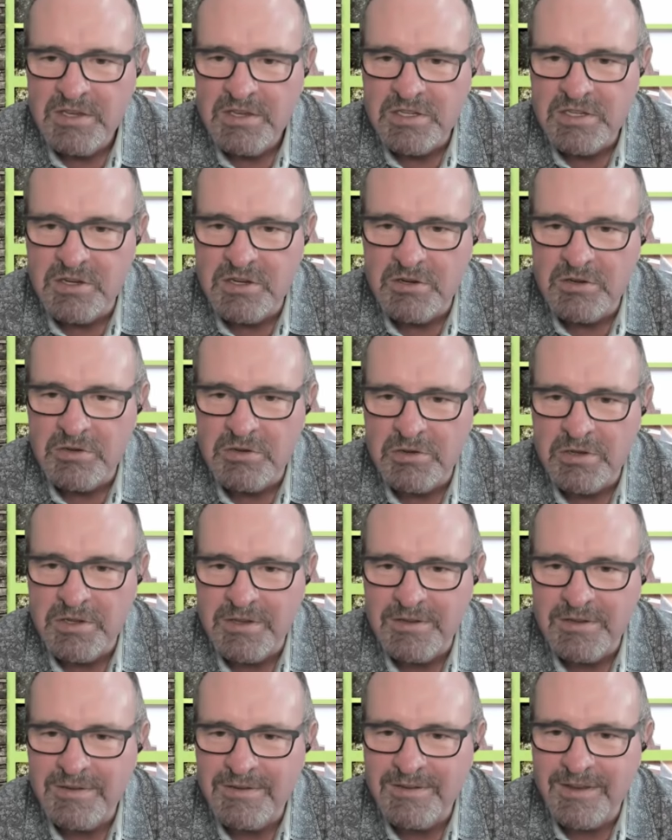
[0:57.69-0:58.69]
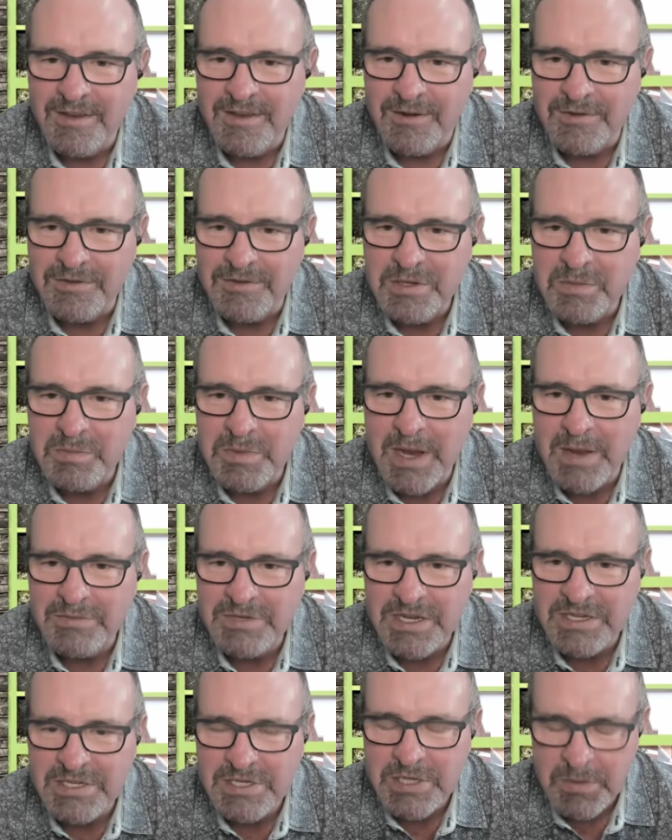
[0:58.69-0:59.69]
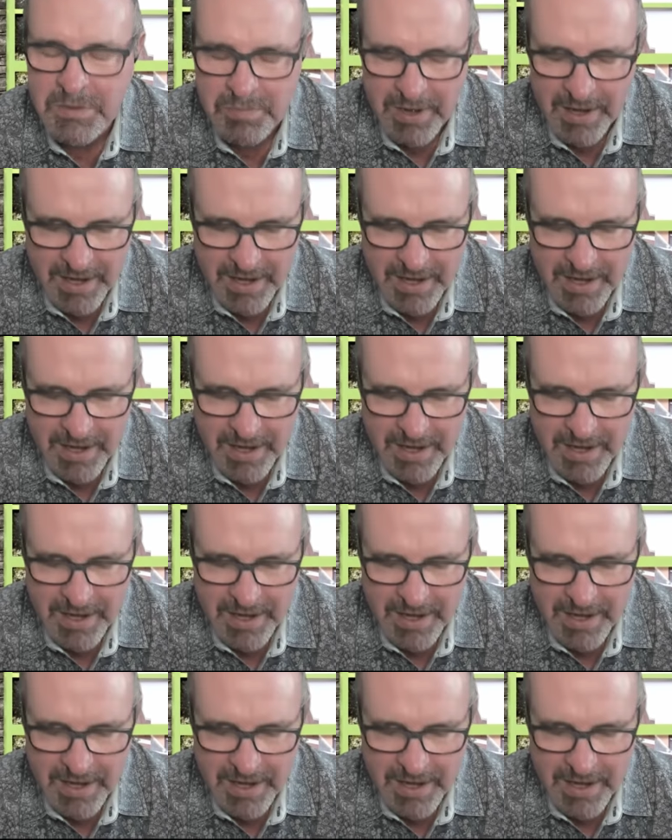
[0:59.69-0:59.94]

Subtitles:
So, sometimes I see